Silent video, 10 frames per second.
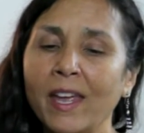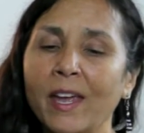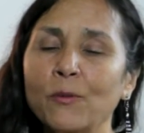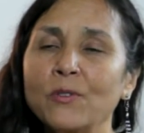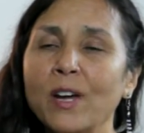
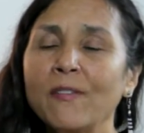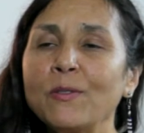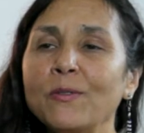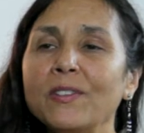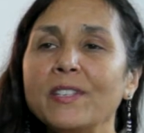And we're driving
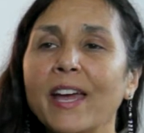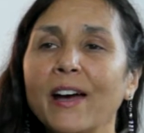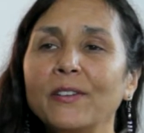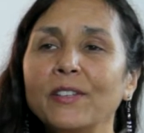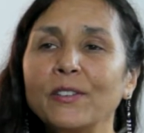through the
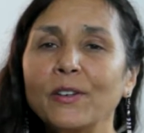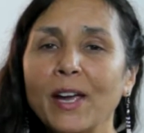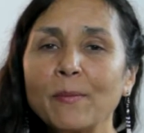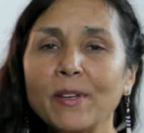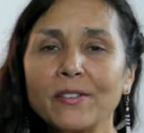town, and the
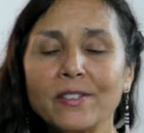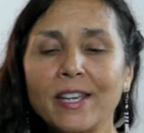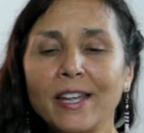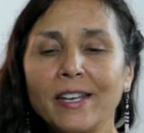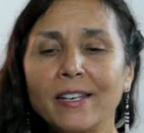grandmother
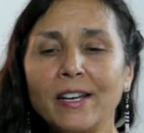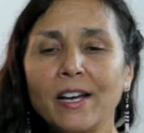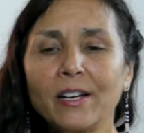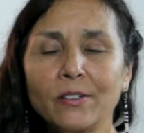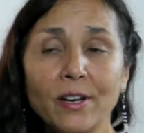said,
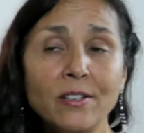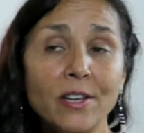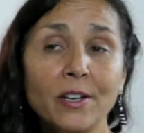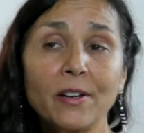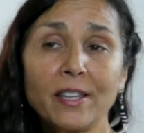
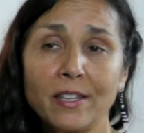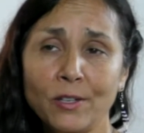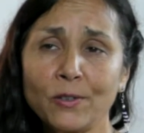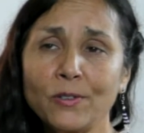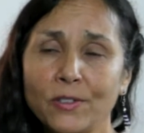"Granddaughter, I
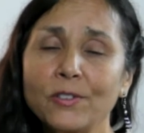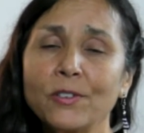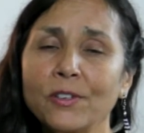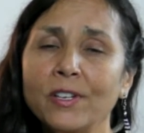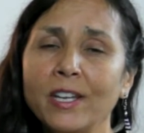think you should
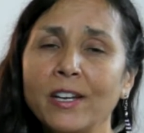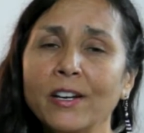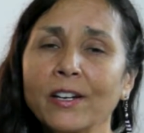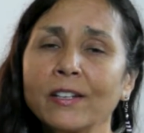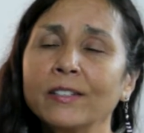turn
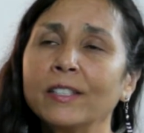here."